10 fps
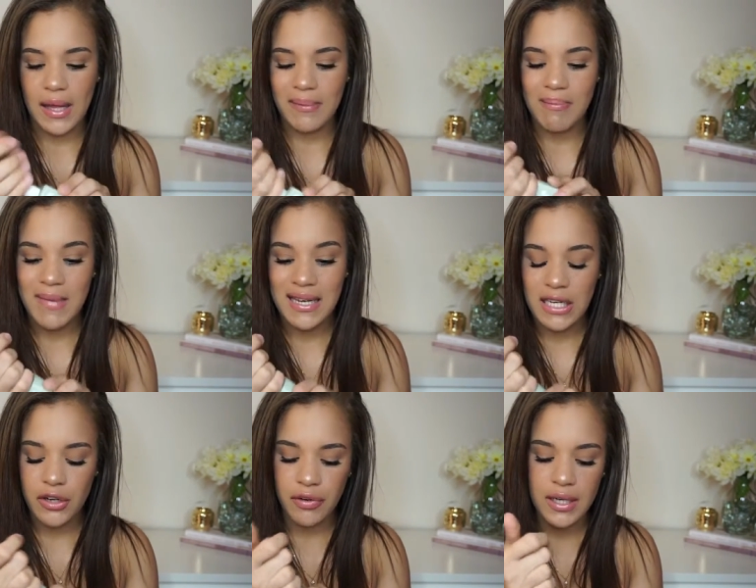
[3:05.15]
like,
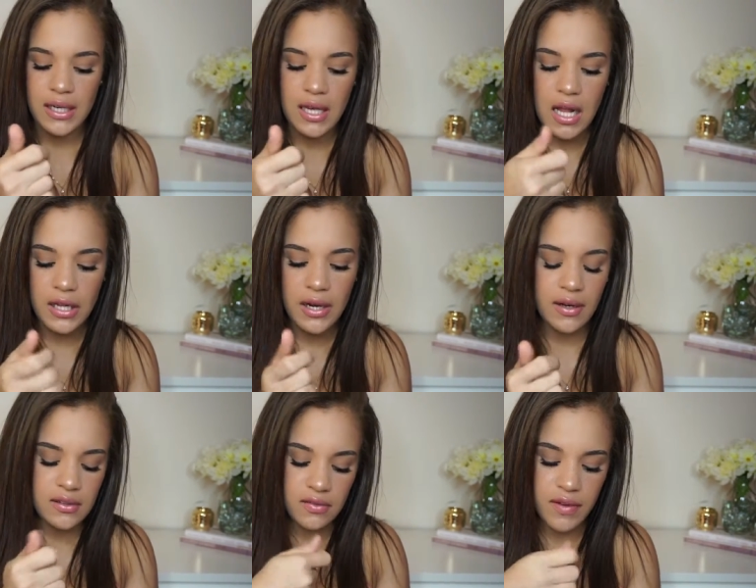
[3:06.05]
mint green color.
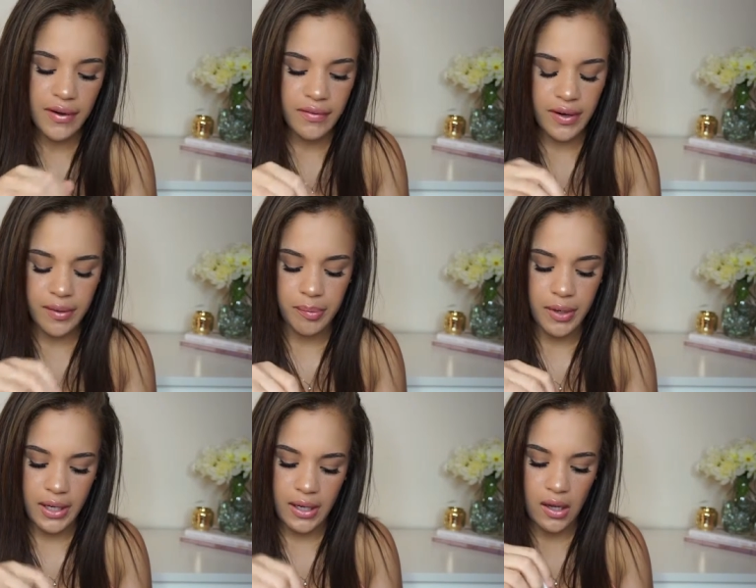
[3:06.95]
It's very, very
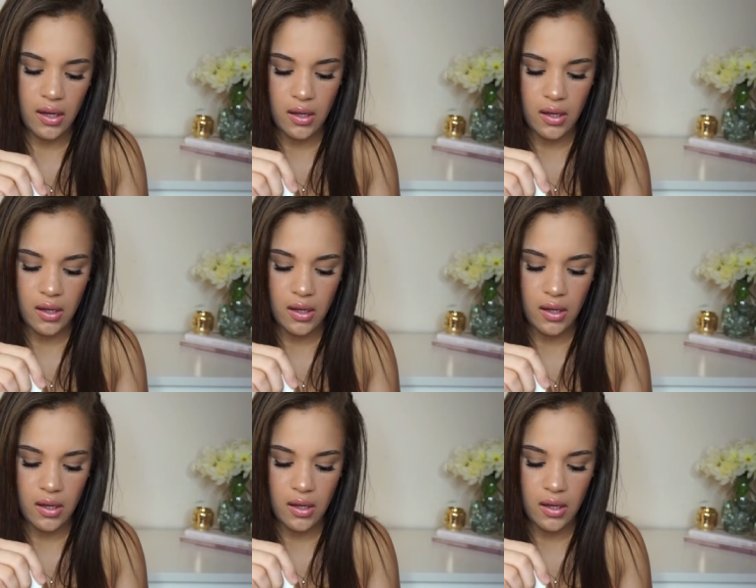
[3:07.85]
pretty.